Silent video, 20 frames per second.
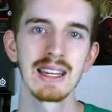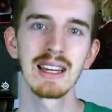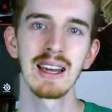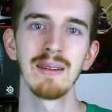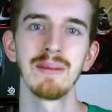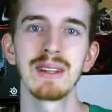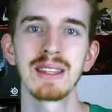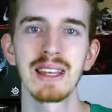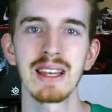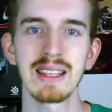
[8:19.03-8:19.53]

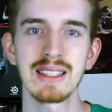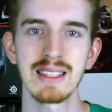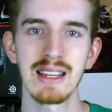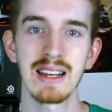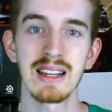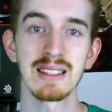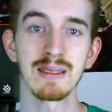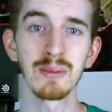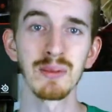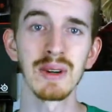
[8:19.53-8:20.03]
I mean, like I
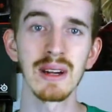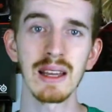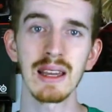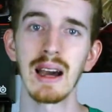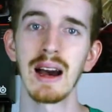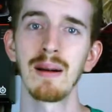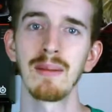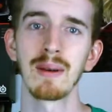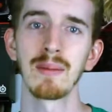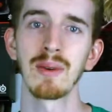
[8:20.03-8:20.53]
said, it's a pretty
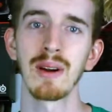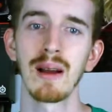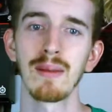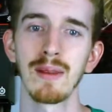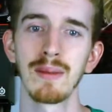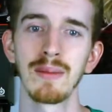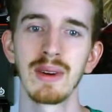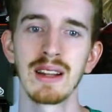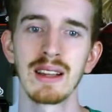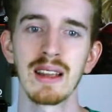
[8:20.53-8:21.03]
common
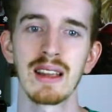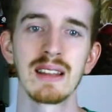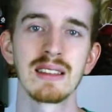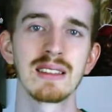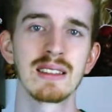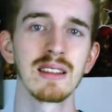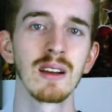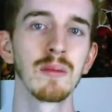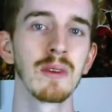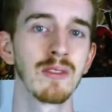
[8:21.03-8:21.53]
problem, but it
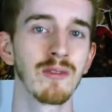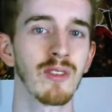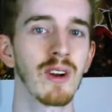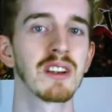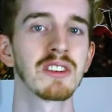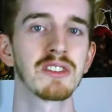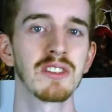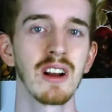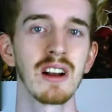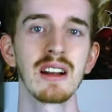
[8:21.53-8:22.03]
can still be
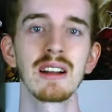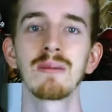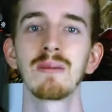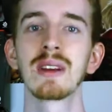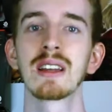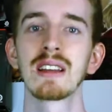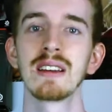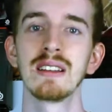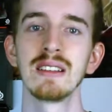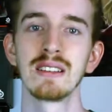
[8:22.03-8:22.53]
frustrating
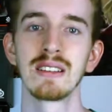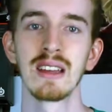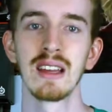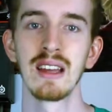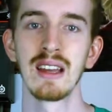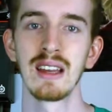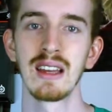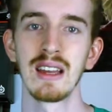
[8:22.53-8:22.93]
because